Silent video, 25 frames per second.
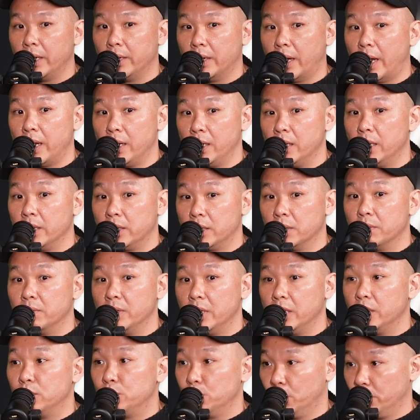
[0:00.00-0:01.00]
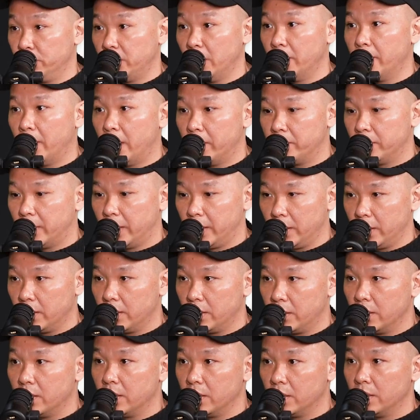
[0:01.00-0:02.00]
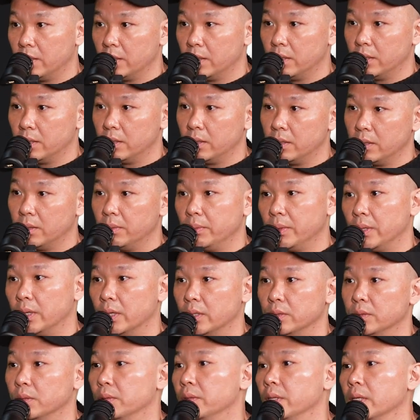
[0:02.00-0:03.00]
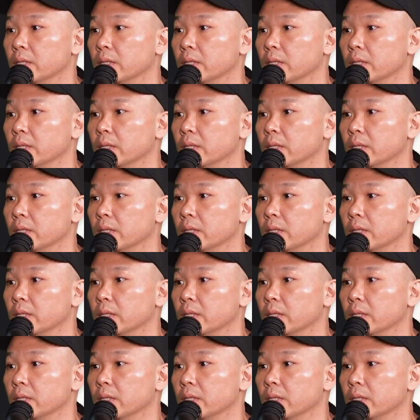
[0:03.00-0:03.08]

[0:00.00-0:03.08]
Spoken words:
And I literally drove them. I'm like, we got to do